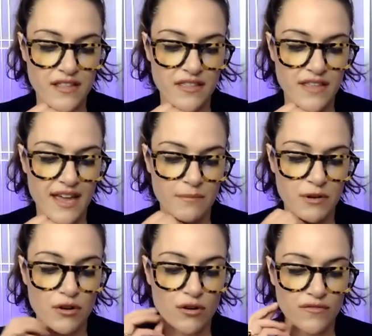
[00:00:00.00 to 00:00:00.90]
that they had
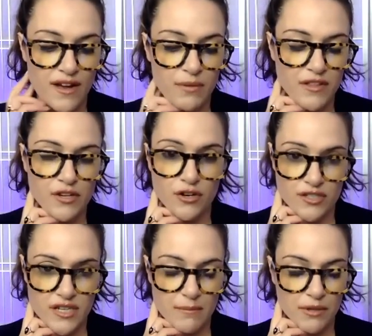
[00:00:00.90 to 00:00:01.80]
been notified by the New York
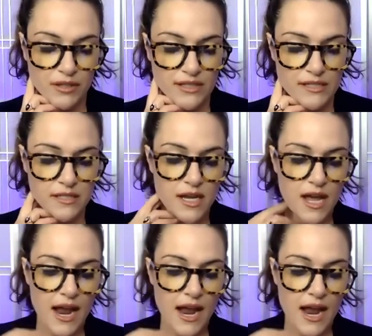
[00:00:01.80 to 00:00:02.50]
State Police